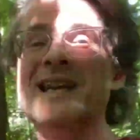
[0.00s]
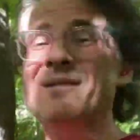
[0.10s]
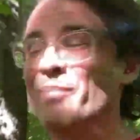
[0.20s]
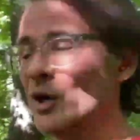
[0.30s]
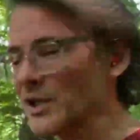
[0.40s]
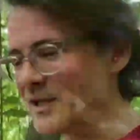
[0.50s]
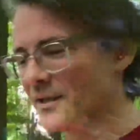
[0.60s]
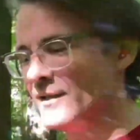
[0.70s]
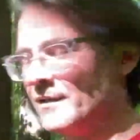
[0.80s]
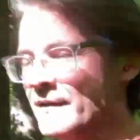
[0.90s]
in person.
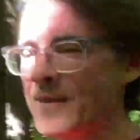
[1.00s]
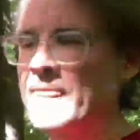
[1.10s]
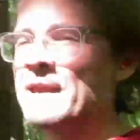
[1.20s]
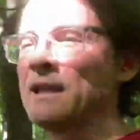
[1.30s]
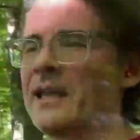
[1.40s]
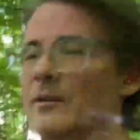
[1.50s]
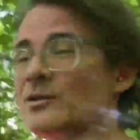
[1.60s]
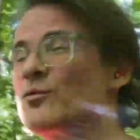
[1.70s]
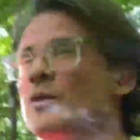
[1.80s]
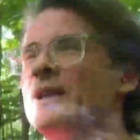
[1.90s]
It was
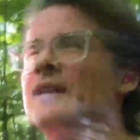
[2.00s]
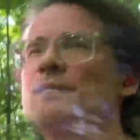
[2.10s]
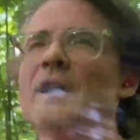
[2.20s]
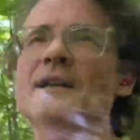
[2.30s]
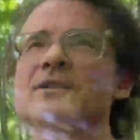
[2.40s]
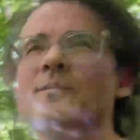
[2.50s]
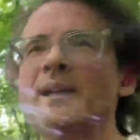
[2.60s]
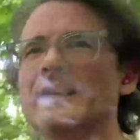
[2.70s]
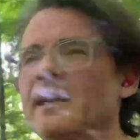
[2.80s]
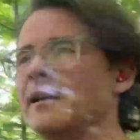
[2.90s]
really fun to
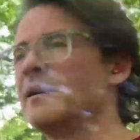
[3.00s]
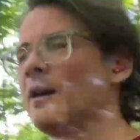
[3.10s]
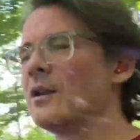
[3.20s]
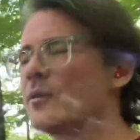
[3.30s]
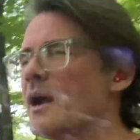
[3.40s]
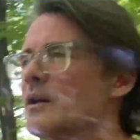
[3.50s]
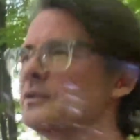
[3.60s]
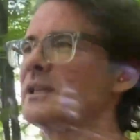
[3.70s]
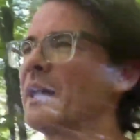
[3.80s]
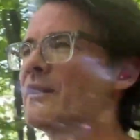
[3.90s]
be all around
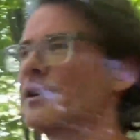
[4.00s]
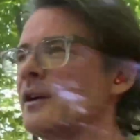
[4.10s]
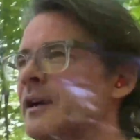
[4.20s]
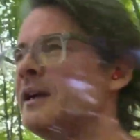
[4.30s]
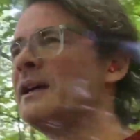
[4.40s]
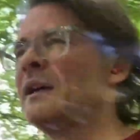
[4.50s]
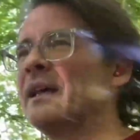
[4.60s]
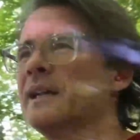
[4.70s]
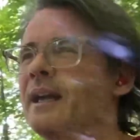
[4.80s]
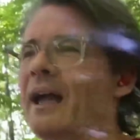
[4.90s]
together,
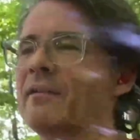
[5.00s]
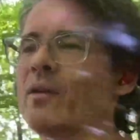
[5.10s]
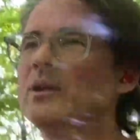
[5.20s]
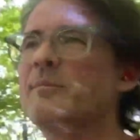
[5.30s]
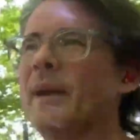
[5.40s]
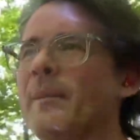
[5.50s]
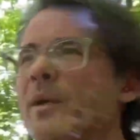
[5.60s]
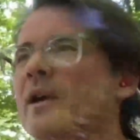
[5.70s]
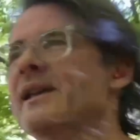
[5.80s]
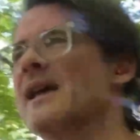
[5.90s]
have only
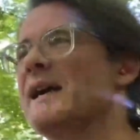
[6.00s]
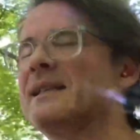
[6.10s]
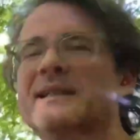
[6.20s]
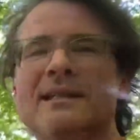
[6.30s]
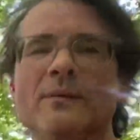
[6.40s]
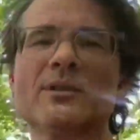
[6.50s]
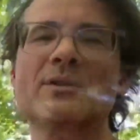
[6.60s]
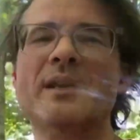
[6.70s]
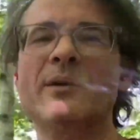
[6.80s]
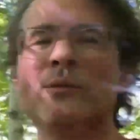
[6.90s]
paper and dice. It
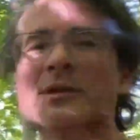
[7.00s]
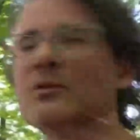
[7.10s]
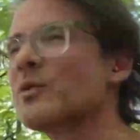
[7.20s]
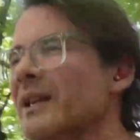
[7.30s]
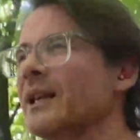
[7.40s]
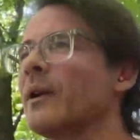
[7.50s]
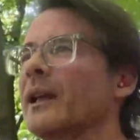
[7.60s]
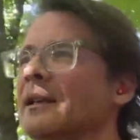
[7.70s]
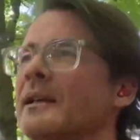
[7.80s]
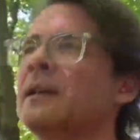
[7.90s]
was really
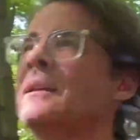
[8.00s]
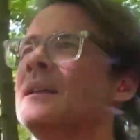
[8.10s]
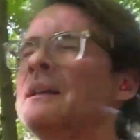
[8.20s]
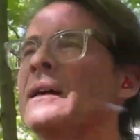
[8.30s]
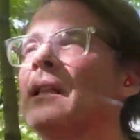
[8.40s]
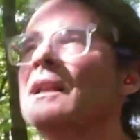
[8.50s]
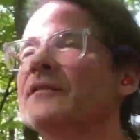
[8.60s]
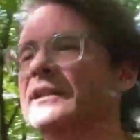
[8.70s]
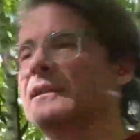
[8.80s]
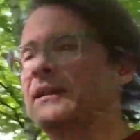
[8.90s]
great. Love
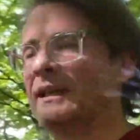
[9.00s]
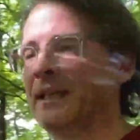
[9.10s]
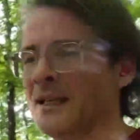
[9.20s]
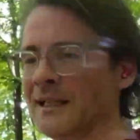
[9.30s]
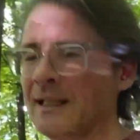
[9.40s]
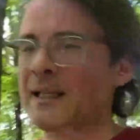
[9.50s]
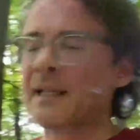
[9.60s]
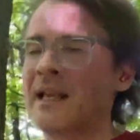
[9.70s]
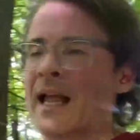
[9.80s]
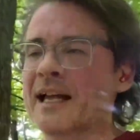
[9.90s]
it.
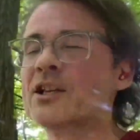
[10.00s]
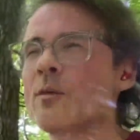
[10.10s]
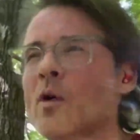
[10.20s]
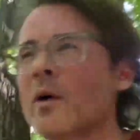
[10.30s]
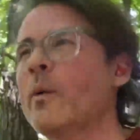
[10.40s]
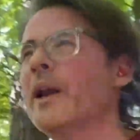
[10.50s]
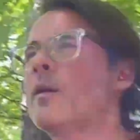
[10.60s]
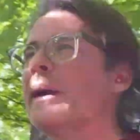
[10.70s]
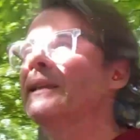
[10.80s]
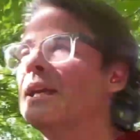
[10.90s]
And so what are
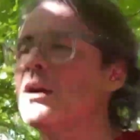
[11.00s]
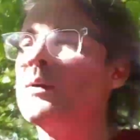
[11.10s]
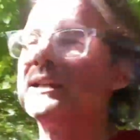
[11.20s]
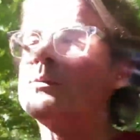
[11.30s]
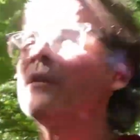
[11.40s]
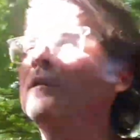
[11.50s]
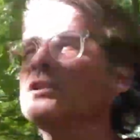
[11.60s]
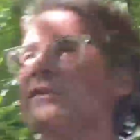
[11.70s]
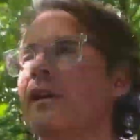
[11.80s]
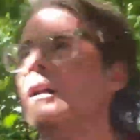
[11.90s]
my takeaways? Well, first
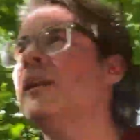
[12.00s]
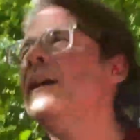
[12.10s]
of all,